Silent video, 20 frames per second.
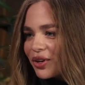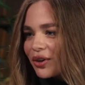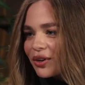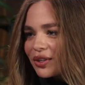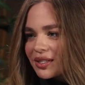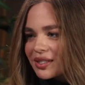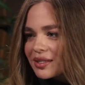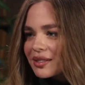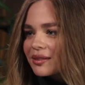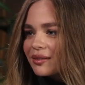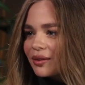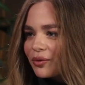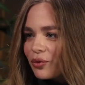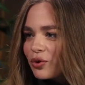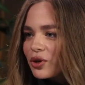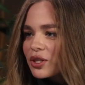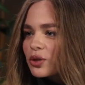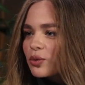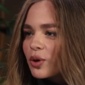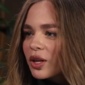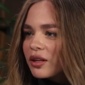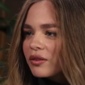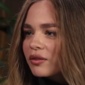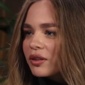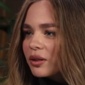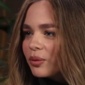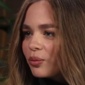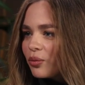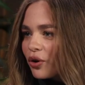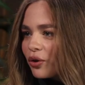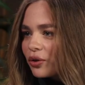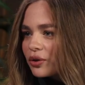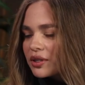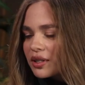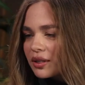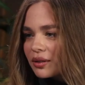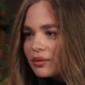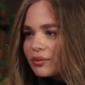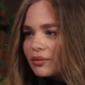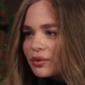because of course we're living
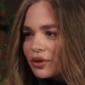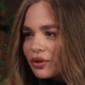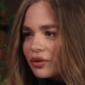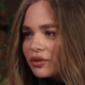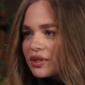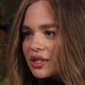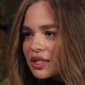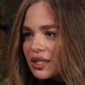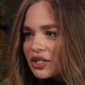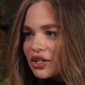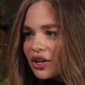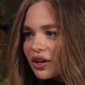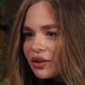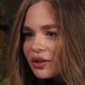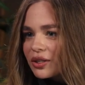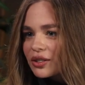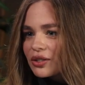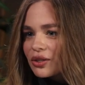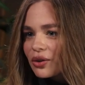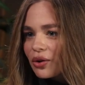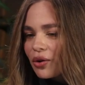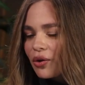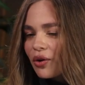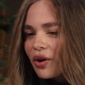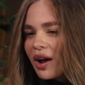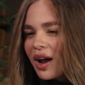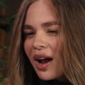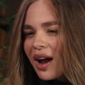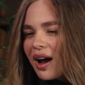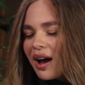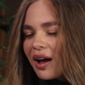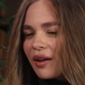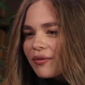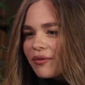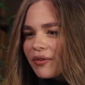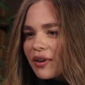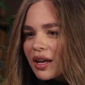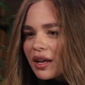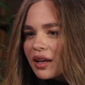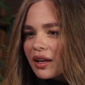abroad and we don't see each other. So I
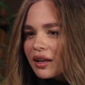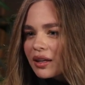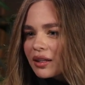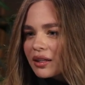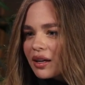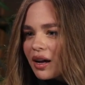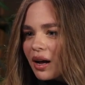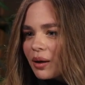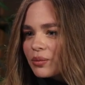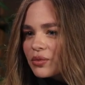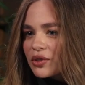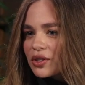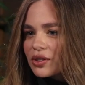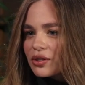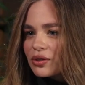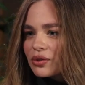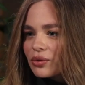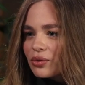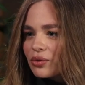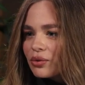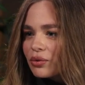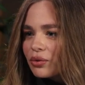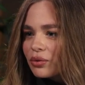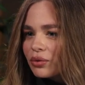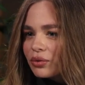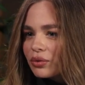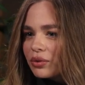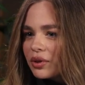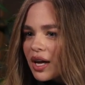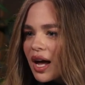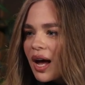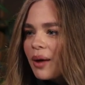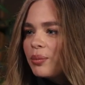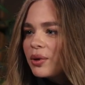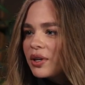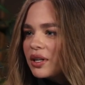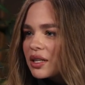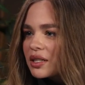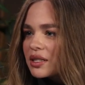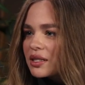think it comes to the
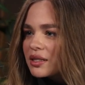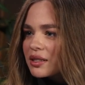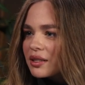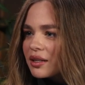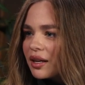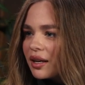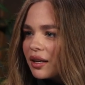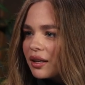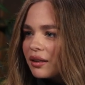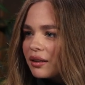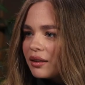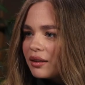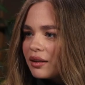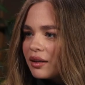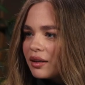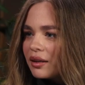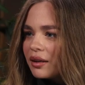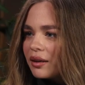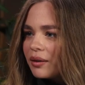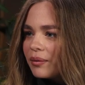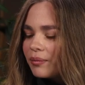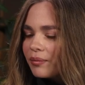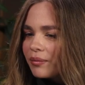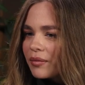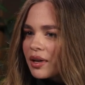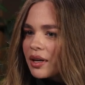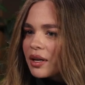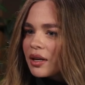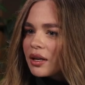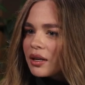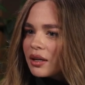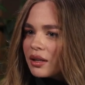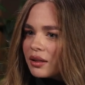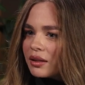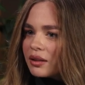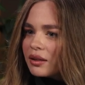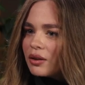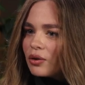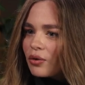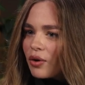happiness and
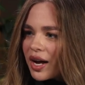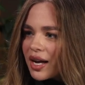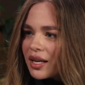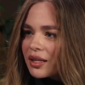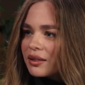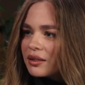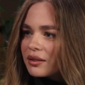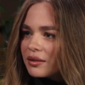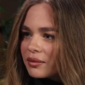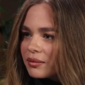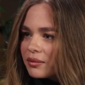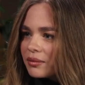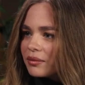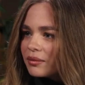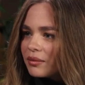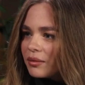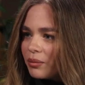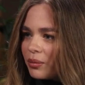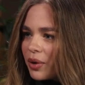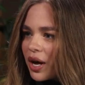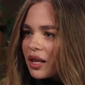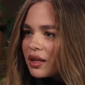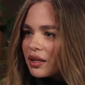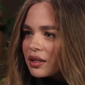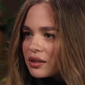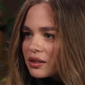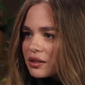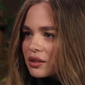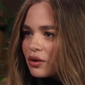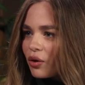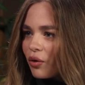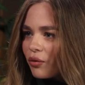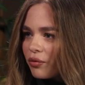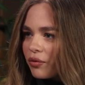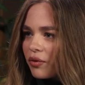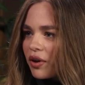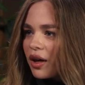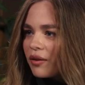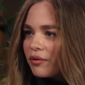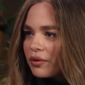the right balance
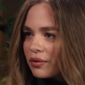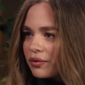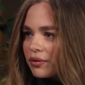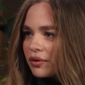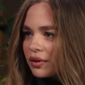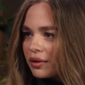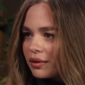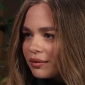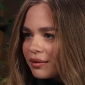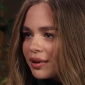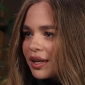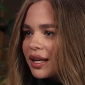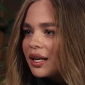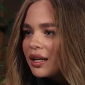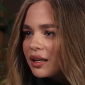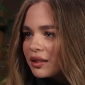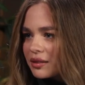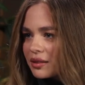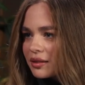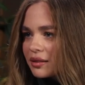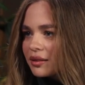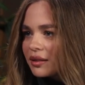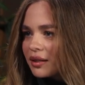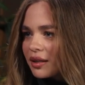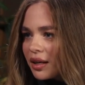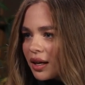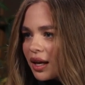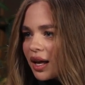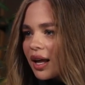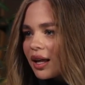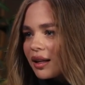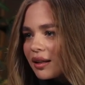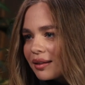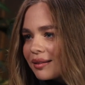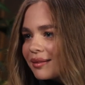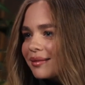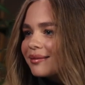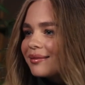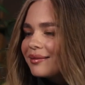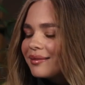of everything in it.
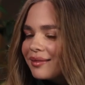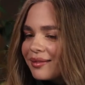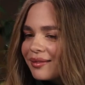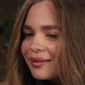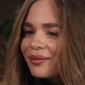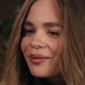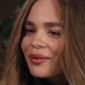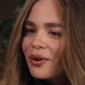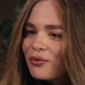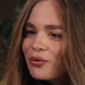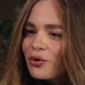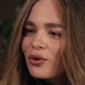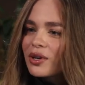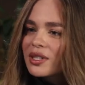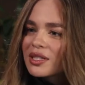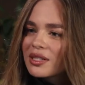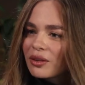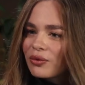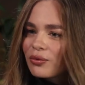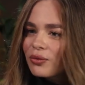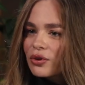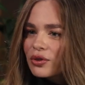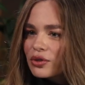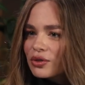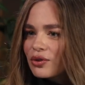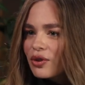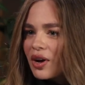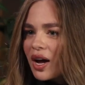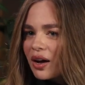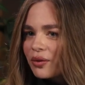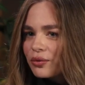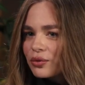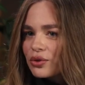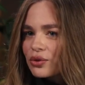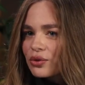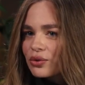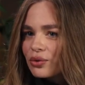And of course, at first you have